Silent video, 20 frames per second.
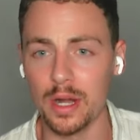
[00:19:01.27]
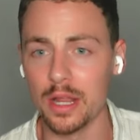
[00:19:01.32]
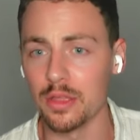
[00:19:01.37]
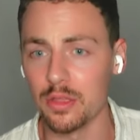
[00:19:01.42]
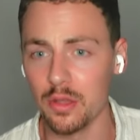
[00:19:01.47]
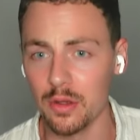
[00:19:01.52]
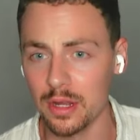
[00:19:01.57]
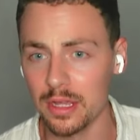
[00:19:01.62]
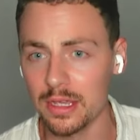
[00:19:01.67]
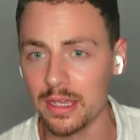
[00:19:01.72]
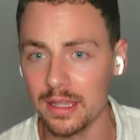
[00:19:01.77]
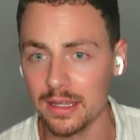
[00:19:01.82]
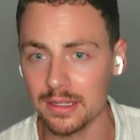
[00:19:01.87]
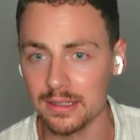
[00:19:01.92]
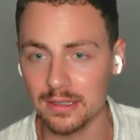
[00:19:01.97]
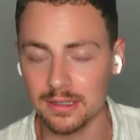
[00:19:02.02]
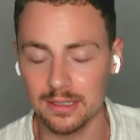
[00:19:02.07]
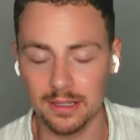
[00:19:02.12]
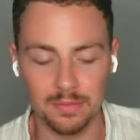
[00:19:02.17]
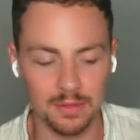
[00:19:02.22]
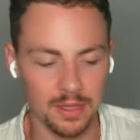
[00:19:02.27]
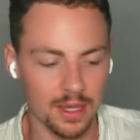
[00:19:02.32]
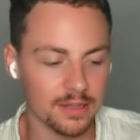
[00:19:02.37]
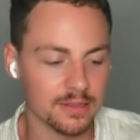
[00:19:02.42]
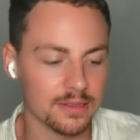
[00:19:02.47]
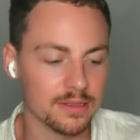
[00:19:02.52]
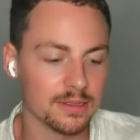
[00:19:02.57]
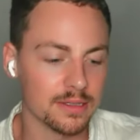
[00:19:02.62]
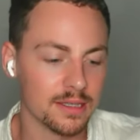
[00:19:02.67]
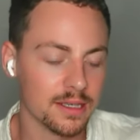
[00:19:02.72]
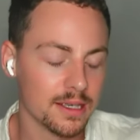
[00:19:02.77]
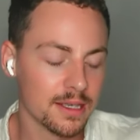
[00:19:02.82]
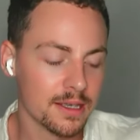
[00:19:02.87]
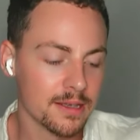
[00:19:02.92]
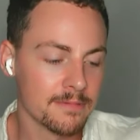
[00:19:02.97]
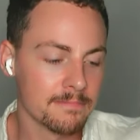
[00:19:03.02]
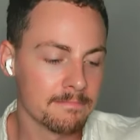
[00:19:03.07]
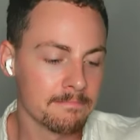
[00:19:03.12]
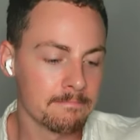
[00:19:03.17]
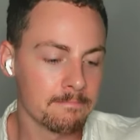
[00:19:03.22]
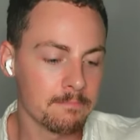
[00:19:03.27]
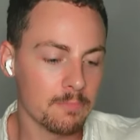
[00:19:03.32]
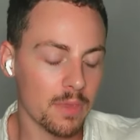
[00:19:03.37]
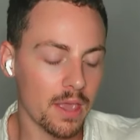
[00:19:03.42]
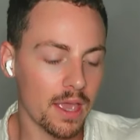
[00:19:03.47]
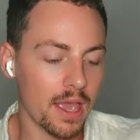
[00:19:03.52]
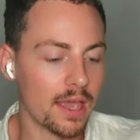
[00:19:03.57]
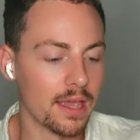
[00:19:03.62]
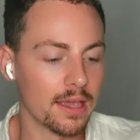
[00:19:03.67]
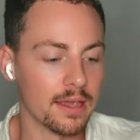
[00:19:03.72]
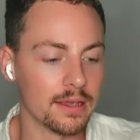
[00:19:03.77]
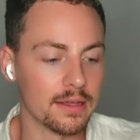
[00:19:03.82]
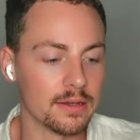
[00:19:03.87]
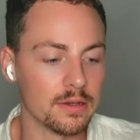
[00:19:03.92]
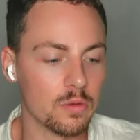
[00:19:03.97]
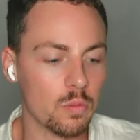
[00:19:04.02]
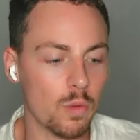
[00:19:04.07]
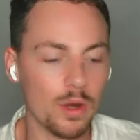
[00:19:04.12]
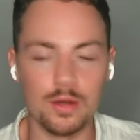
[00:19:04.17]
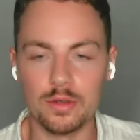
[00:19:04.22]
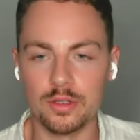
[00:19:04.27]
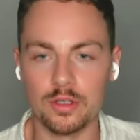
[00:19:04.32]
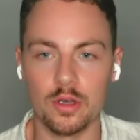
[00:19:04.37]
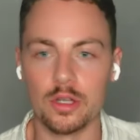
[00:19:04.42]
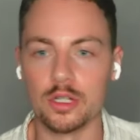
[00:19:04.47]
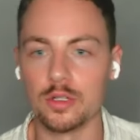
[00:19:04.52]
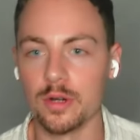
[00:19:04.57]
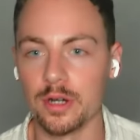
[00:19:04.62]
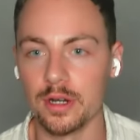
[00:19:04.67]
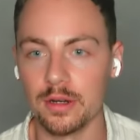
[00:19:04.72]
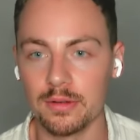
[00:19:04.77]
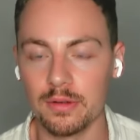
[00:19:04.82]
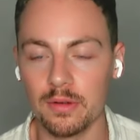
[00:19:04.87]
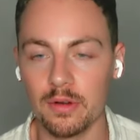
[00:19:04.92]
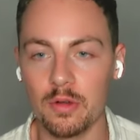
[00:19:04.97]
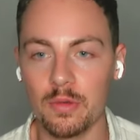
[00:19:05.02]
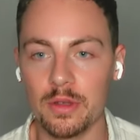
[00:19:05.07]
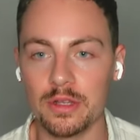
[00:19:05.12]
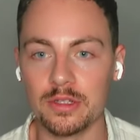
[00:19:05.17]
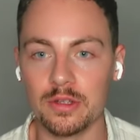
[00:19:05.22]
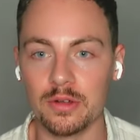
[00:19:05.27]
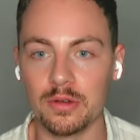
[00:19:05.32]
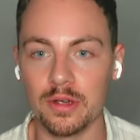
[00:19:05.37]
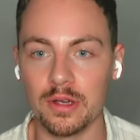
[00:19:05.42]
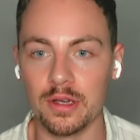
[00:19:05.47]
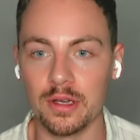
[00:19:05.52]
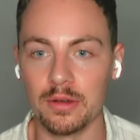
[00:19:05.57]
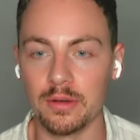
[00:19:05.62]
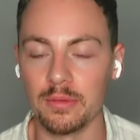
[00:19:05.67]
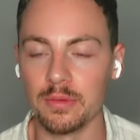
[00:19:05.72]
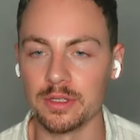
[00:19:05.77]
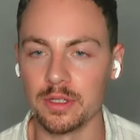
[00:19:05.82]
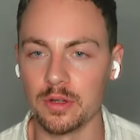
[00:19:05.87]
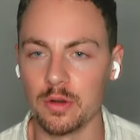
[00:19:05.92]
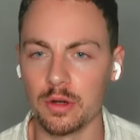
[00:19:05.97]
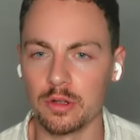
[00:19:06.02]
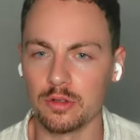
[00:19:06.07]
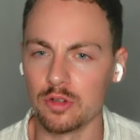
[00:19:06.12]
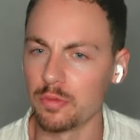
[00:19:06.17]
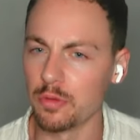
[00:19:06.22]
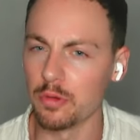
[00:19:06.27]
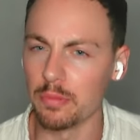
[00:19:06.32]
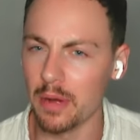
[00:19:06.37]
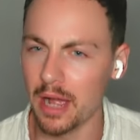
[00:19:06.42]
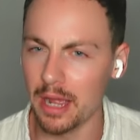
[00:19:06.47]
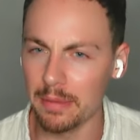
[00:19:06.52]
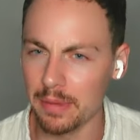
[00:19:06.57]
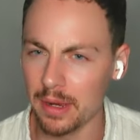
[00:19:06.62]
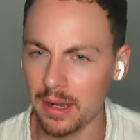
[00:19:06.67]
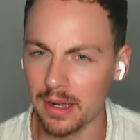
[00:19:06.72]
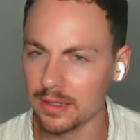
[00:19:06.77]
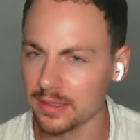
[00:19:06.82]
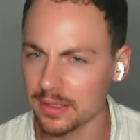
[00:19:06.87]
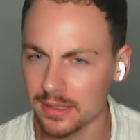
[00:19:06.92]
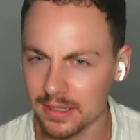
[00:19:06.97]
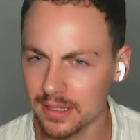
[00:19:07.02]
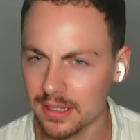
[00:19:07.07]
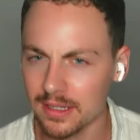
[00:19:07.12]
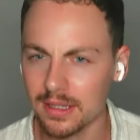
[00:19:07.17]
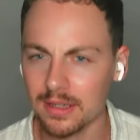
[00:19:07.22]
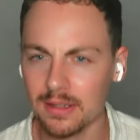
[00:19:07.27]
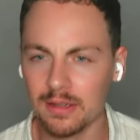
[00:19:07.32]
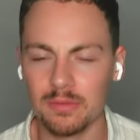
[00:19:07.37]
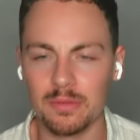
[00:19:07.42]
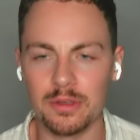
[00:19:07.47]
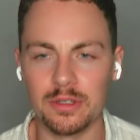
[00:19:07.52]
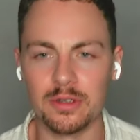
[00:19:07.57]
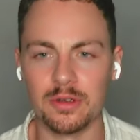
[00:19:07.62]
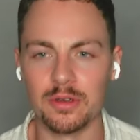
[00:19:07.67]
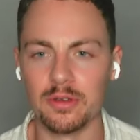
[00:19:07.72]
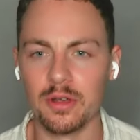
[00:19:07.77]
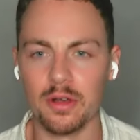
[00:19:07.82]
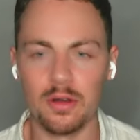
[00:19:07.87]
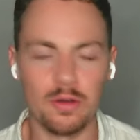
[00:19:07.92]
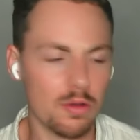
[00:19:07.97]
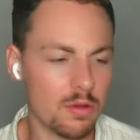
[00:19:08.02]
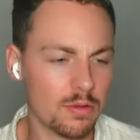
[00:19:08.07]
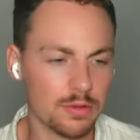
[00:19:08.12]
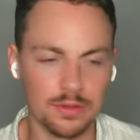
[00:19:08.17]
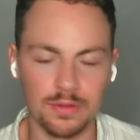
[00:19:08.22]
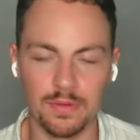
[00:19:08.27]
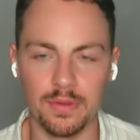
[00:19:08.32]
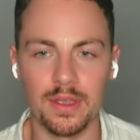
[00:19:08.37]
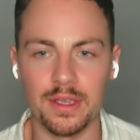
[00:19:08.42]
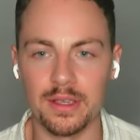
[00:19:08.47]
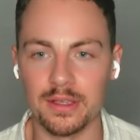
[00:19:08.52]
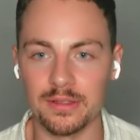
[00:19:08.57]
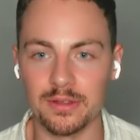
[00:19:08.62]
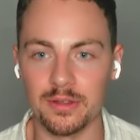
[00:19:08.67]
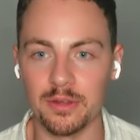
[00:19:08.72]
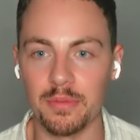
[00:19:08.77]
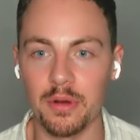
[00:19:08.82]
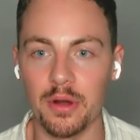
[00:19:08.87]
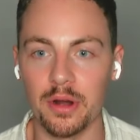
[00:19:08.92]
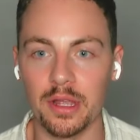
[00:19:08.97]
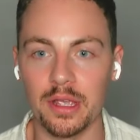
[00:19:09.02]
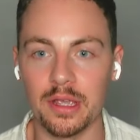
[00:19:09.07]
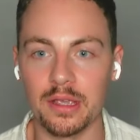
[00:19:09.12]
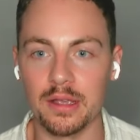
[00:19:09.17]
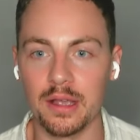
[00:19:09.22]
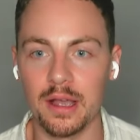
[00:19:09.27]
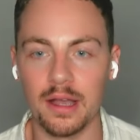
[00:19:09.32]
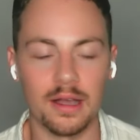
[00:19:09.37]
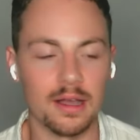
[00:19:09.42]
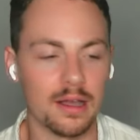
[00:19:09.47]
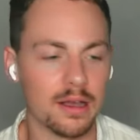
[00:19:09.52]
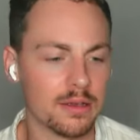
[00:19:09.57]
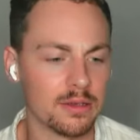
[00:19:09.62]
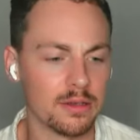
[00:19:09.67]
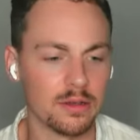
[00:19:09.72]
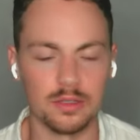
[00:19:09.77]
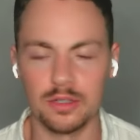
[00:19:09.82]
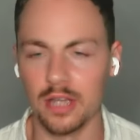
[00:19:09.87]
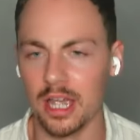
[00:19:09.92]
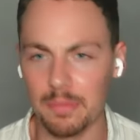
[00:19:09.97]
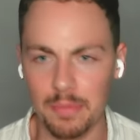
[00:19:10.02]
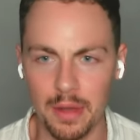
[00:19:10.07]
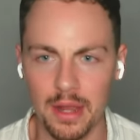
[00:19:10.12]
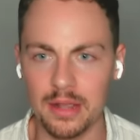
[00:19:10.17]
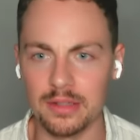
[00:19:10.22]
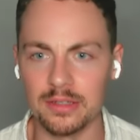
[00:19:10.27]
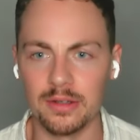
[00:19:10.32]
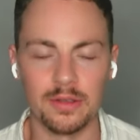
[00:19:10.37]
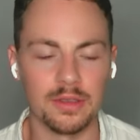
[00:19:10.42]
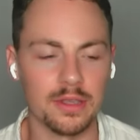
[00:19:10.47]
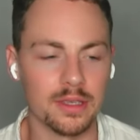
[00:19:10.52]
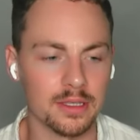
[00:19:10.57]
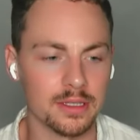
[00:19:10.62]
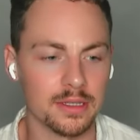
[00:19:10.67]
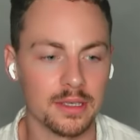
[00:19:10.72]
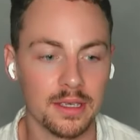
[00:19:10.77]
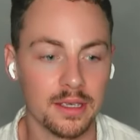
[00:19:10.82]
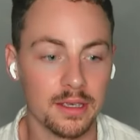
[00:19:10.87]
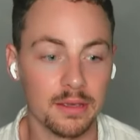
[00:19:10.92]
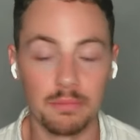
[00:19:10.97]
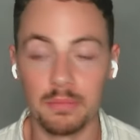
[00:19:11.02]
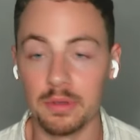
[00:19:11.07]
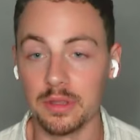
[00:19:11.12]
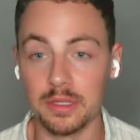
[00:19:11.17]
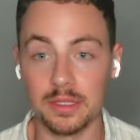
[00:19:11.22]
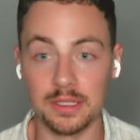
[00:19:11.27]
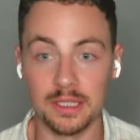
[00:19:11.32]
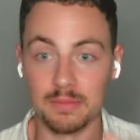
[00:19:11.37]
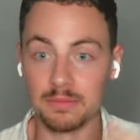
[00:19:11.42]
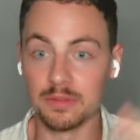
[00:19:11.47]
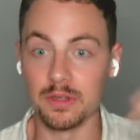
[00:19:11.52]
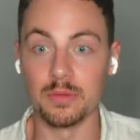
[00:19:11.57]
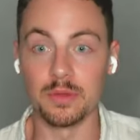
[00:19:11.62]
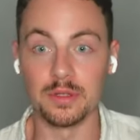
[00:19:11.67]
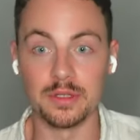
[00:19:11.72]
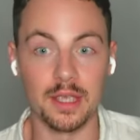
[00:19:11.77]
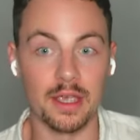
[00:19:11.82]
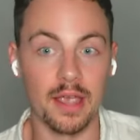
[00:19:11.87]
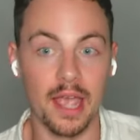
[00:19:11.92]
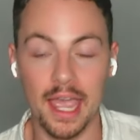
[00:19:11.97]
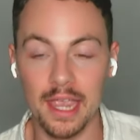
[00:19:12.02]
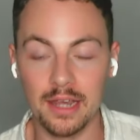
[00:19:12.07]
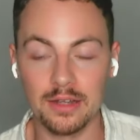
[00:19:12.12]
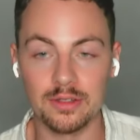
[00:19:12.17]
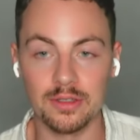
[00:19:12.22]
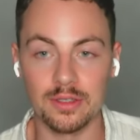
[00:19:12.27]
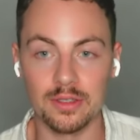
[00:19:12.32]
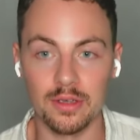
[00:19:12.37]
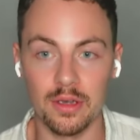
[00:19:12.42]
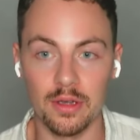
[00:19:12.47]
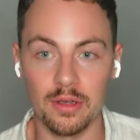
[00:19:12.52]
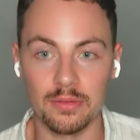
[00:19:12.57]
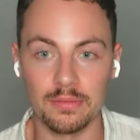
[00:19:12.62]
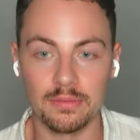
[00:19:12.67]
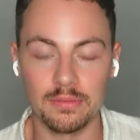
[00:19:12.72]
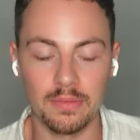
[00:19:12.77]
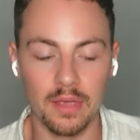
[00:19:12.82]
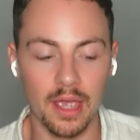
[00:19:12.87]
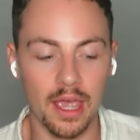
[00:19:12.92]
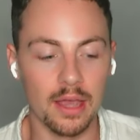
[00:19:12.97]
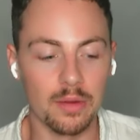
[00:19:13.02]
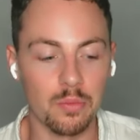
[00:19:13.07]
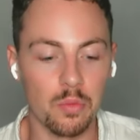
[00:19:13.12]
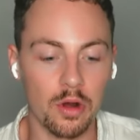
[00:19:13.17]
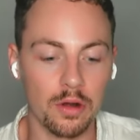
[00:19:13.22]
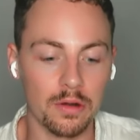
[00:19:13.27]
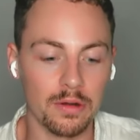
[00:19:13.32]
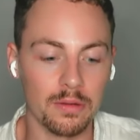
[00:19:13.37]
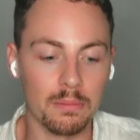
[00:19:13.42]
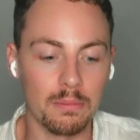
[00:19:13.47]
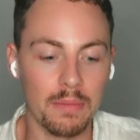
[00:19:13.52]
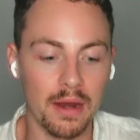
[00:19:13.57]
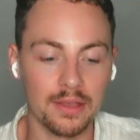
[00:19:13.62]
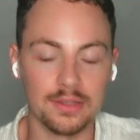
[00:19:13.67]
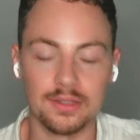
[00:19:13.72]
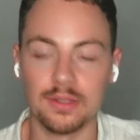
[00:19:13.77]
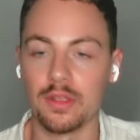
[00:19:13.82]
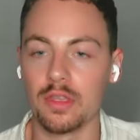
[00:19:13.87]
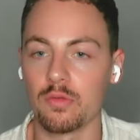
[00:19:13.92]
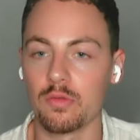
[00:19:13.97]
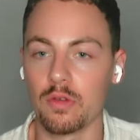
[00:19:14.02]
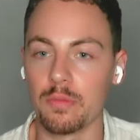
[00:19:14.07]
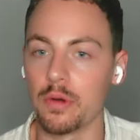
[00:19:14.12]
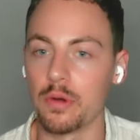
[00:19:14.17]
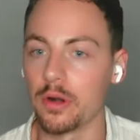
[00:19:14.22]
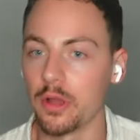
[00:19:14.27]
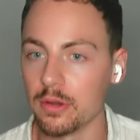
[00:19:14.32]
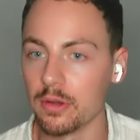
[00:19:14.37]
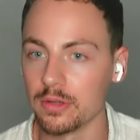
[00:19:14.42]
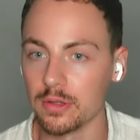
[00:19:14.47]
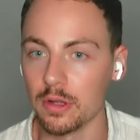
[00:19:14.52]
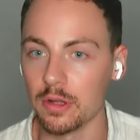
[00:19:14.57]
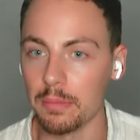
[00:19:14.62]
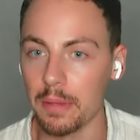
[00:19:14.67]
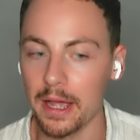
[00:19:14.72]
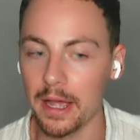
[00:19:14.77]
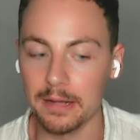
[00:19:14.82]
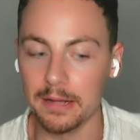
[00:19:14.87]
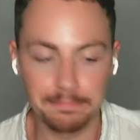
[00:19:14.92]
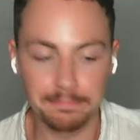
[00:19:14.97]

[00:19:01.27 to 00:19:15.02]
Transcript: 30 years in some cases, and we do surgery on it, or we do a triple bypass. We do all sorts of things on your body. You got diabetes, you got this, but the symptom was there ages ago. And what medicine 3.0 is all about